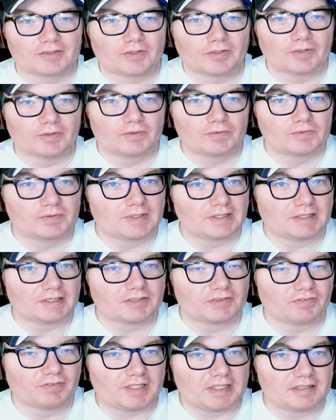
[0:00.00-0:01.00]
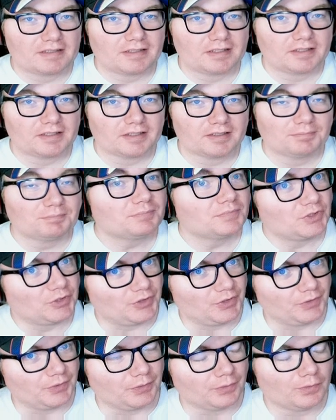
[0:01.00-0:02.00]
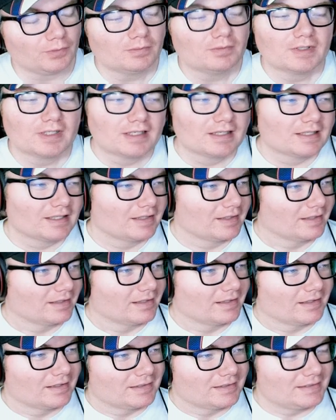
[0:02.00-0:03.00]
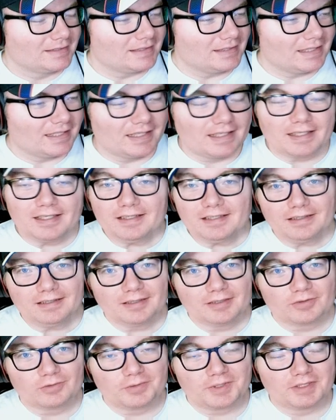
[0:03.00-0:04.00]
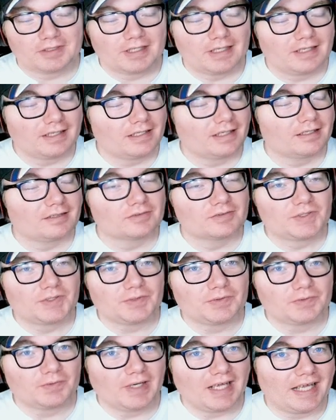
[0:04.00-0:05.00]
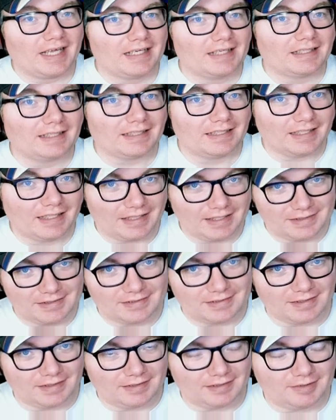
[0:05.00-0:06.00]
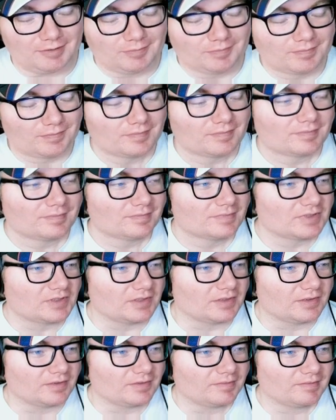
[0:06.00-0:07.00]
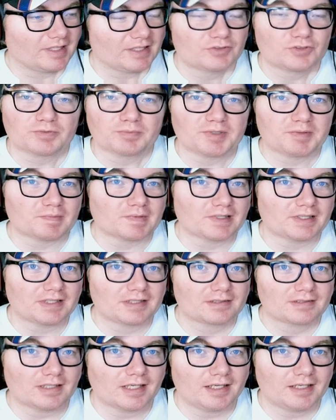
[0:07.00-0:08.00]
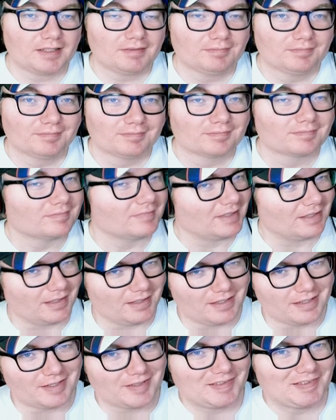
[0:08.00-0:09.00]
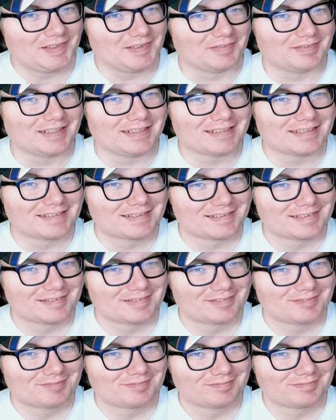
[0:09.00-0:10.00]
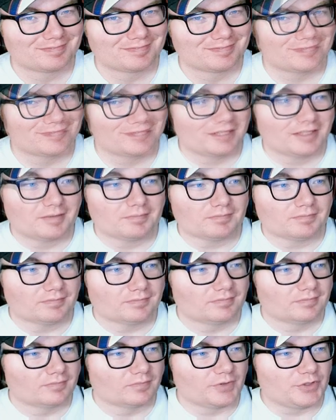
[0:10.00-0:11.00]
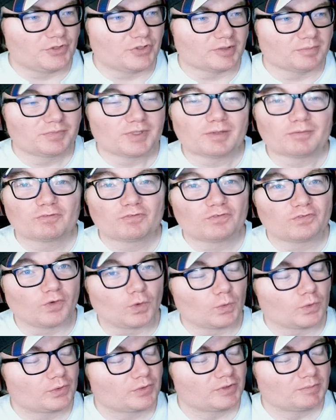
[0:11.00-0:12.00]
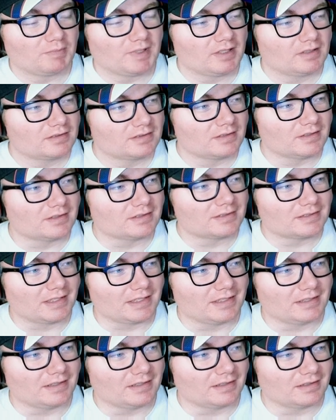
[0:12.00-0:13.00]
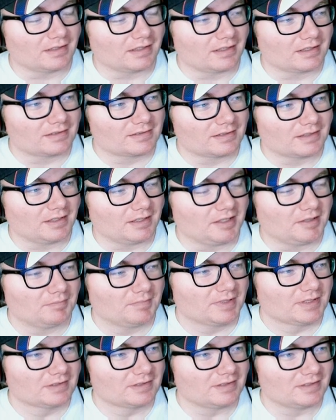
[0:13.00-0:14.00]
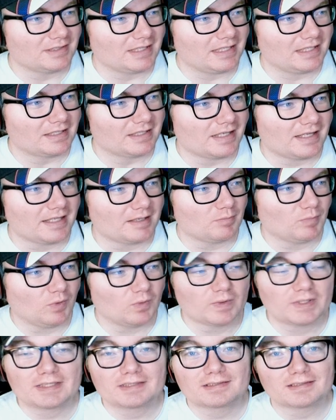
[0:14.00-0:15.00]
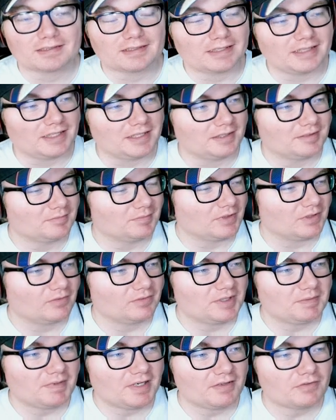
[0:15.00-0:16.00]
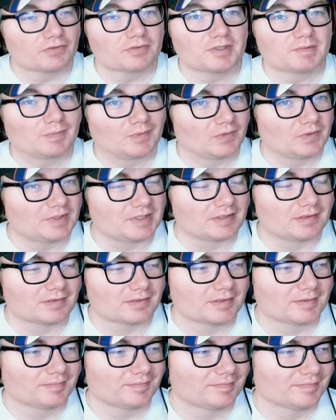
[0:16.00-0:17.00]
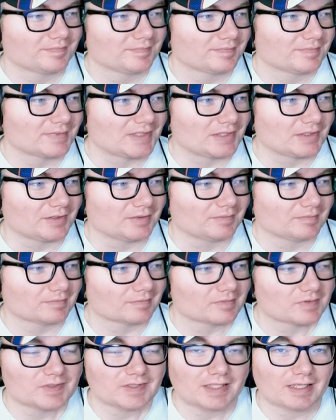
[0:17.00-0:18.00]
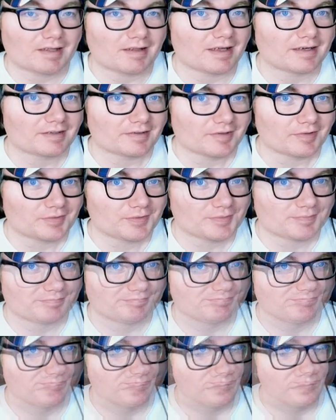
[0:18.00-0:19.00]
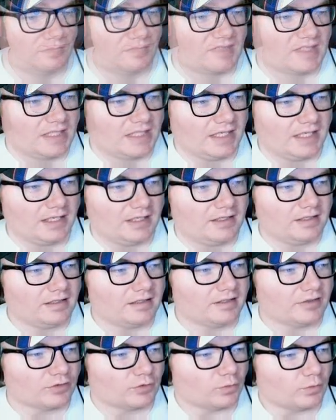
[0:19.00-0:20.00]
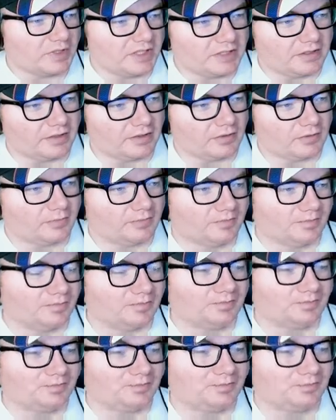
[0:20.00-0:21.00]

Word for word: NASCAR 06 Fantasy Cup 2. Today, we are heading out to Atlanta. So that should be pretty exciting. Let's do this. And yep, we jumped up four spots in the standing last time to take the points lead, but only by three points. So, we'll see how that goes. And here we go.